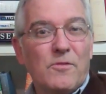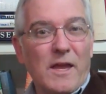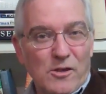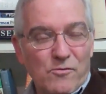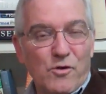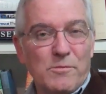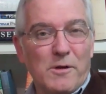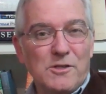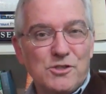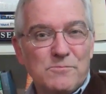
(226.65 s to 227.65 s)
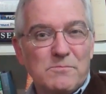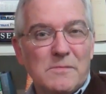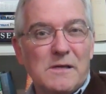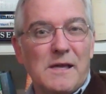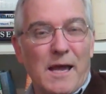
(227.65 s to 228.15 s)
Thank you very much.
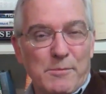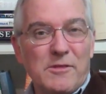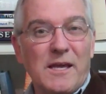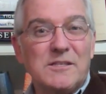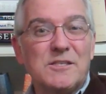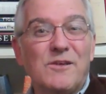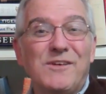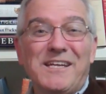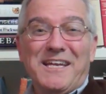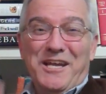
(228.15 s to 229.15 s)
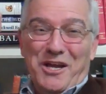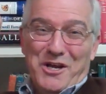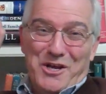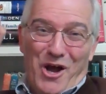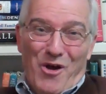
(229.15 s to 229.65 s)
Happy Thanksgiving, and
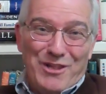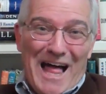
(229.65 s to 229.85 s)
go